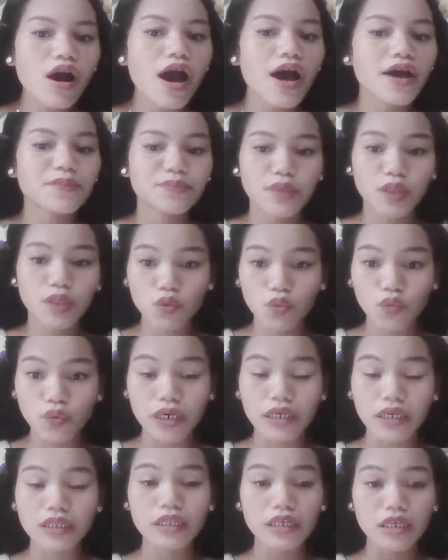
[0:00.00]
and
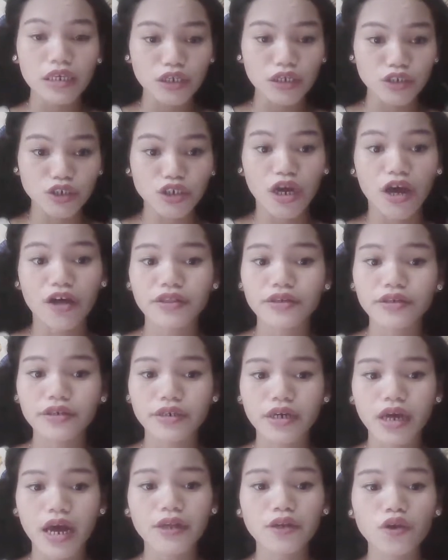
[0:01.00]
between each
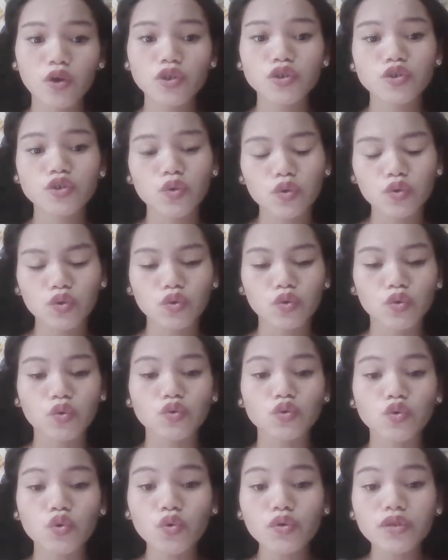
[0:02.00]
other, and also
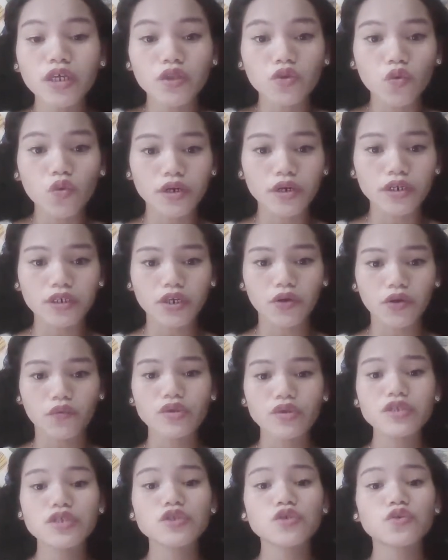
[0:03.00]
to do networking
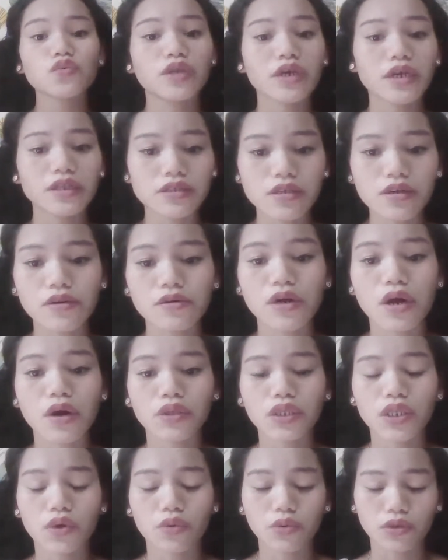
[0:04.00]
with students
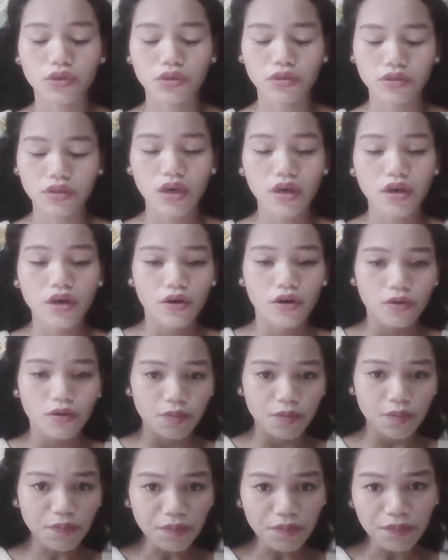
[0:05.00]
around the world
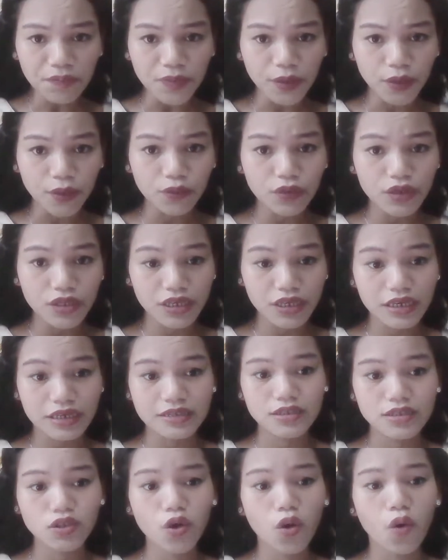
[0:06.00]
with
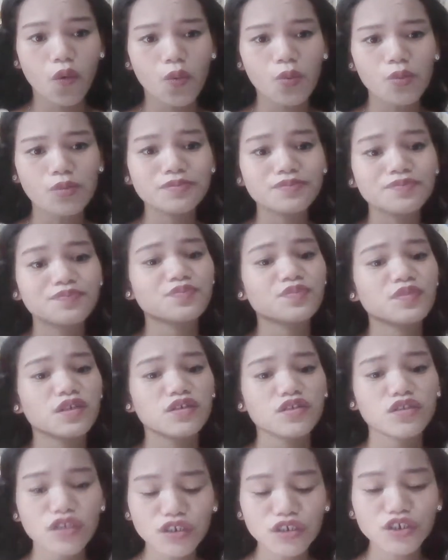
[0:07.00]
ease. So
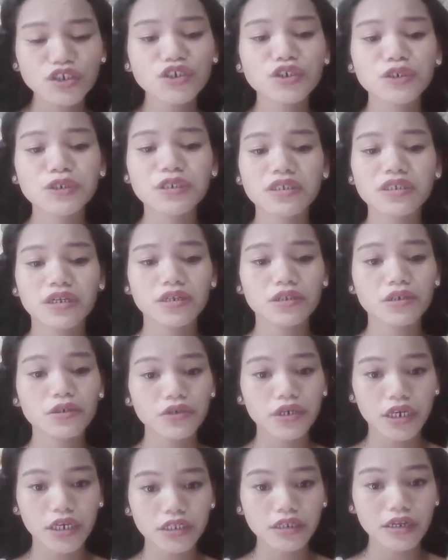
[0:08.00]
teachers can
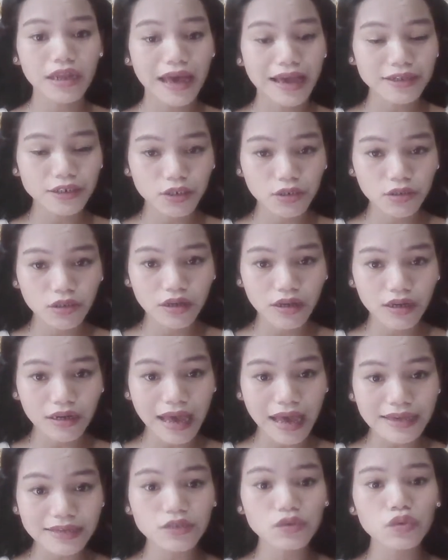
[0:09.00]
create
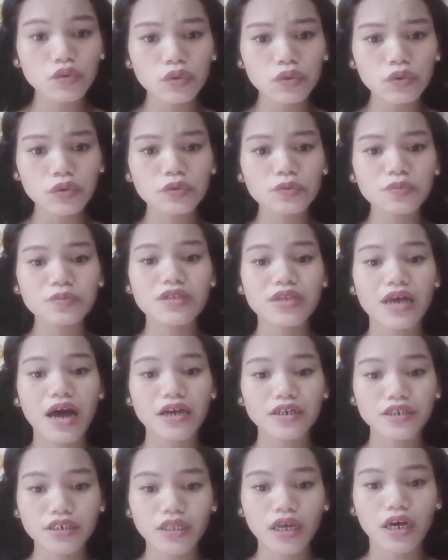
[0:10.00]
classrooms
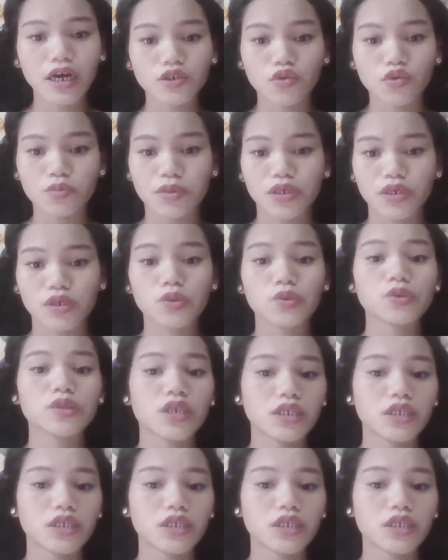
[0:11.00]
hashtag to be used